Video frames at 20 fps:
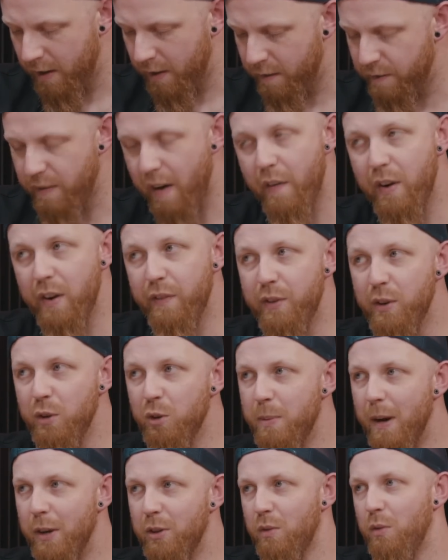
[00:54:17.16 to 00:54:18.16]
Very few
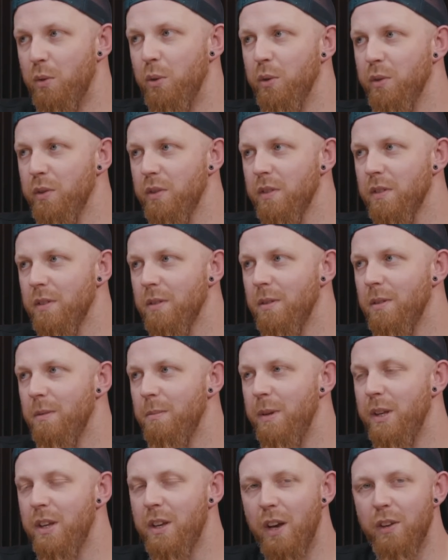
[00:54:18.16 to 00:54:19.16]
special rules,
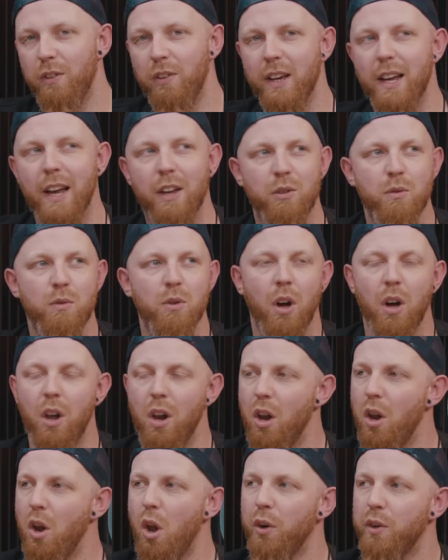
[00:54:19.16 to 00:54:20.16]
because I guess you've got a
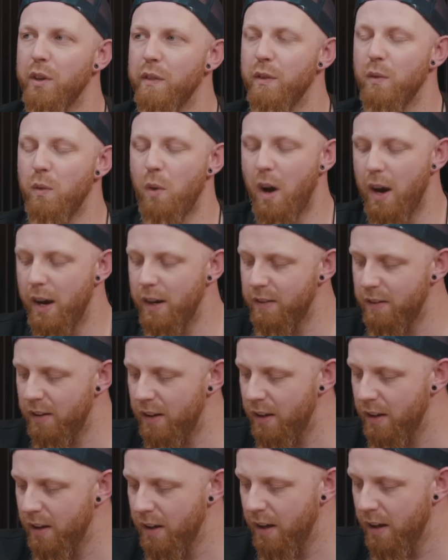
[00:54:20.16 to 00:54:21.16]
lot of
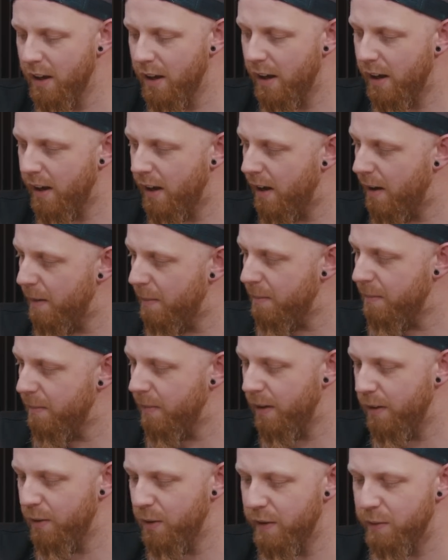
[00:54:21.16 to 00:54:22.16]
variety.
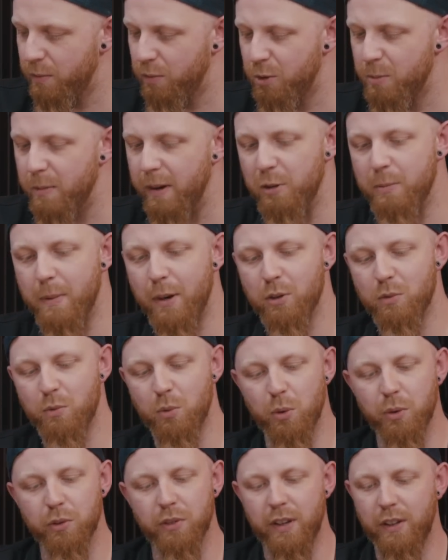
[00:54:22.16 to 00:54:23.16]
You're given too many special
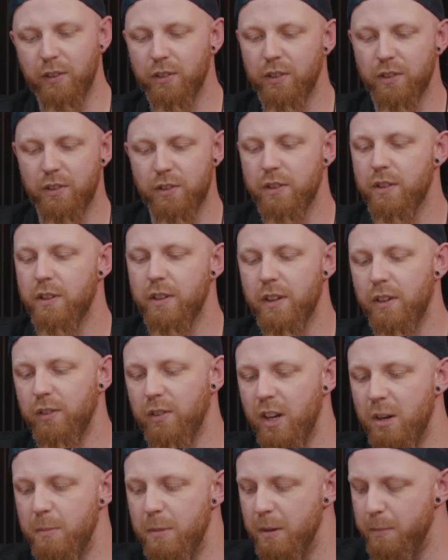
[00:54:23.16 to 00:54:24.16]
rules and it's
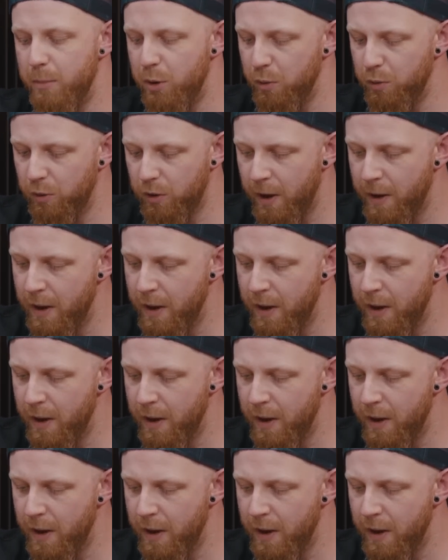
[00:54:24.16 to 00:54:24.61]
going to be abused.